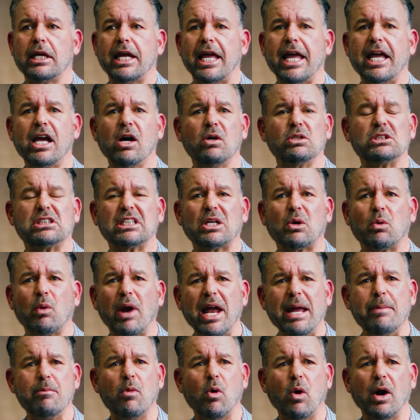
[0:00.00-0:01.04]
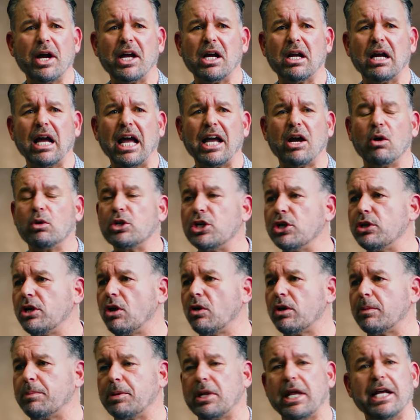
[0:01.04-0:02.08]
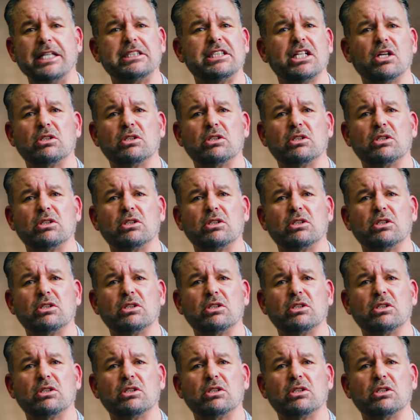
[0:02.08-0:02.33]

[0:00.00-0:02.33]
He goes, Graymoor? I go, You know the place?